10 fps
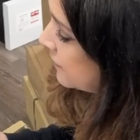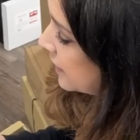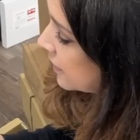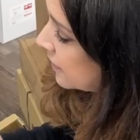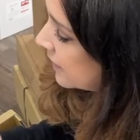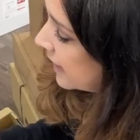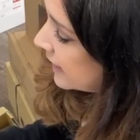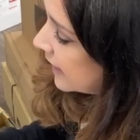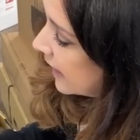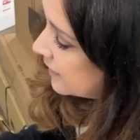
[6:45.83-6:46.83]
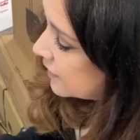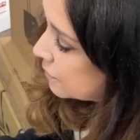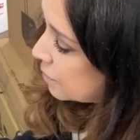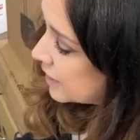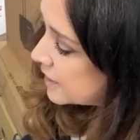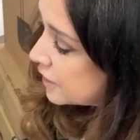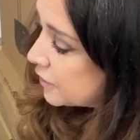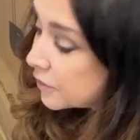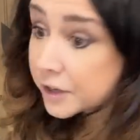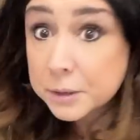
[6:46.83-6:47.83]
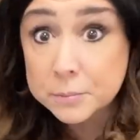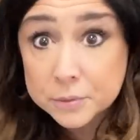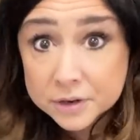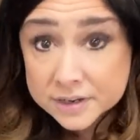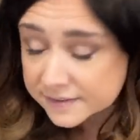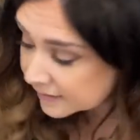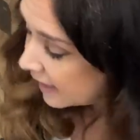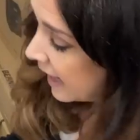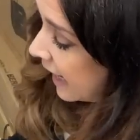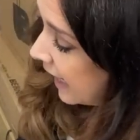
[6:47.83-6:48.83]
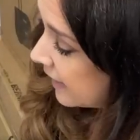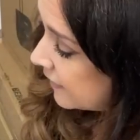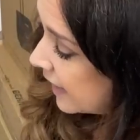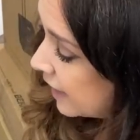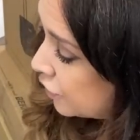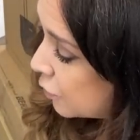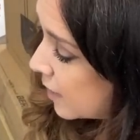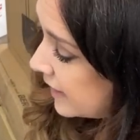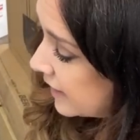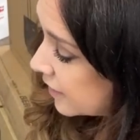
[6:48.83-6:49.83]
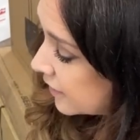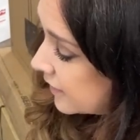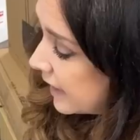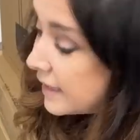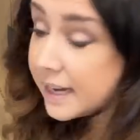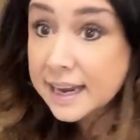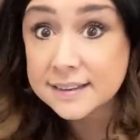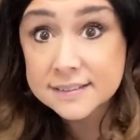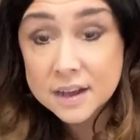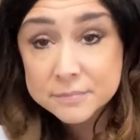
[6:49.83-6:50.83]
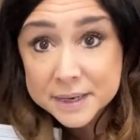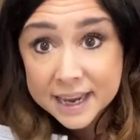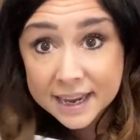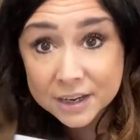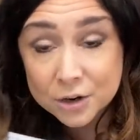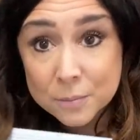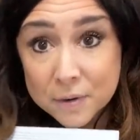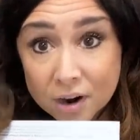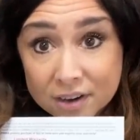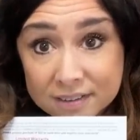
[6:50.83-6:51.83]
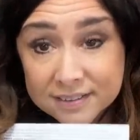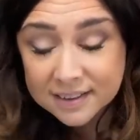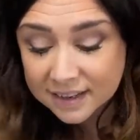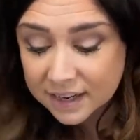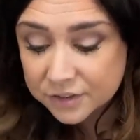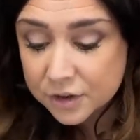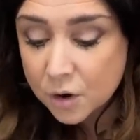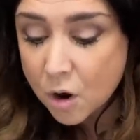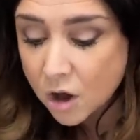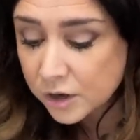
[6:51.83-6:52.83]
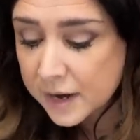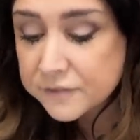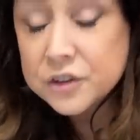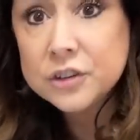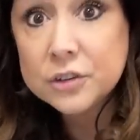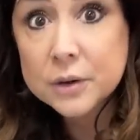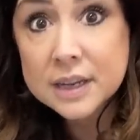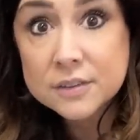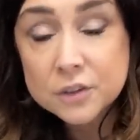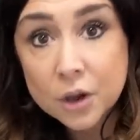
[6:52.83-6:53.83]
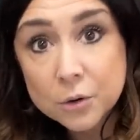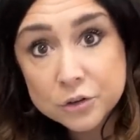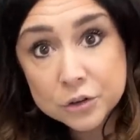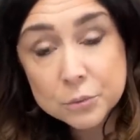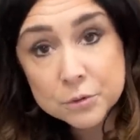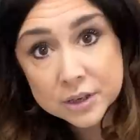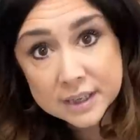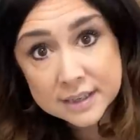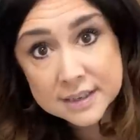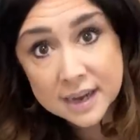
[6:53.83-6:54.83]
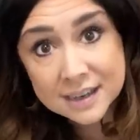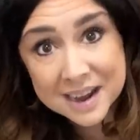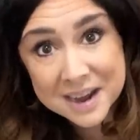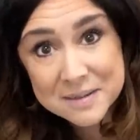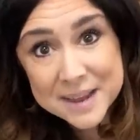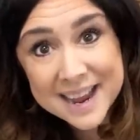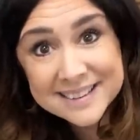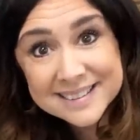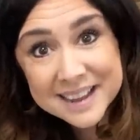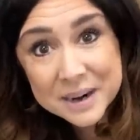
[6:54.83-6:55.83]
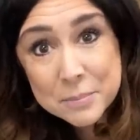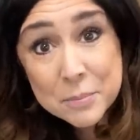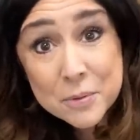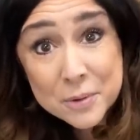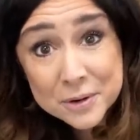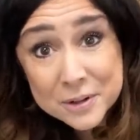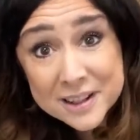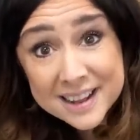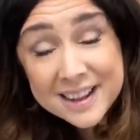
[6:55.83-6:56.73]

years in case of printed circuit boards, and then twenty years in case of mechanical parts. So all you have to do is go to Bernina dot com and set up a portal